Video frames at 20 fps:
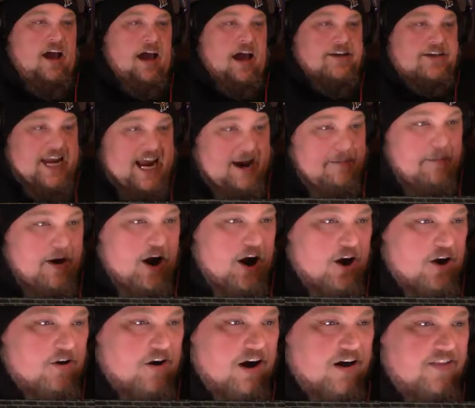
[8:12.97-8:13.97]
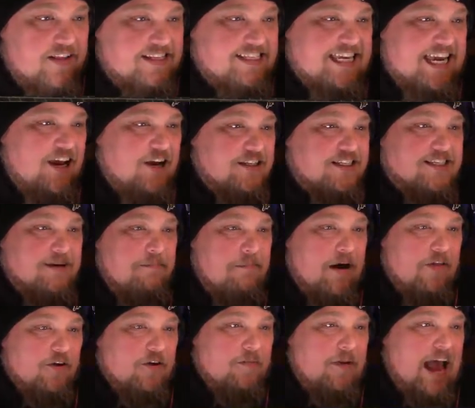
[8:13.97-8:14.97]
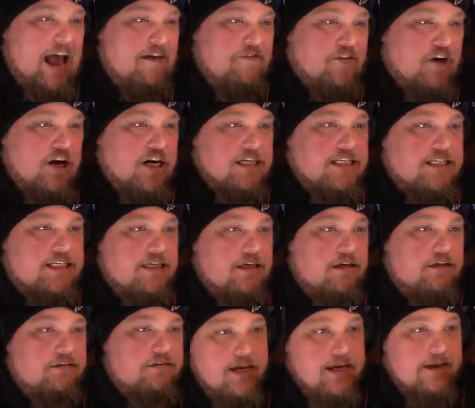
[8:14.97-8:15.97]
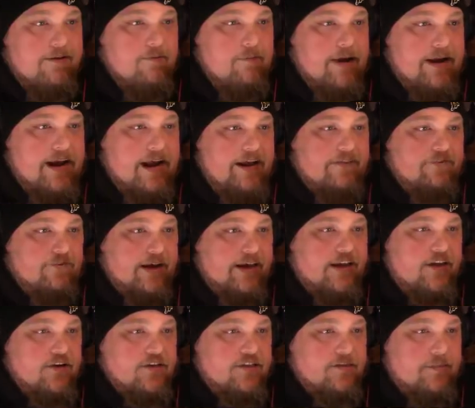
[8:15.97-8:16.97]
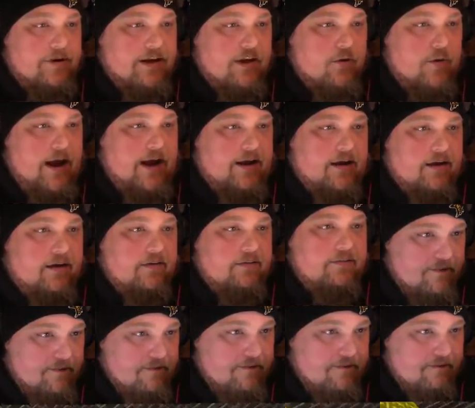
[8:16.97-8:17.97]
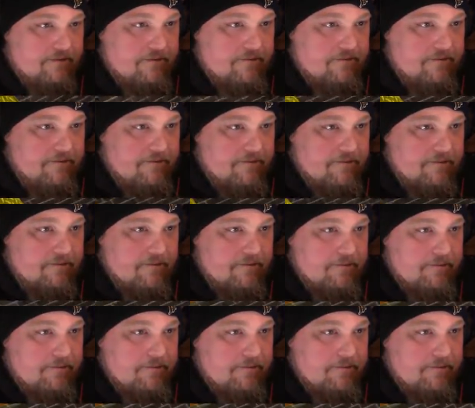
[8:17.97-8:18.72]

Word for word: Team murderer, let's kill some mother effers! Give me my knife so I can kill somebody quick. You know how inappropriate that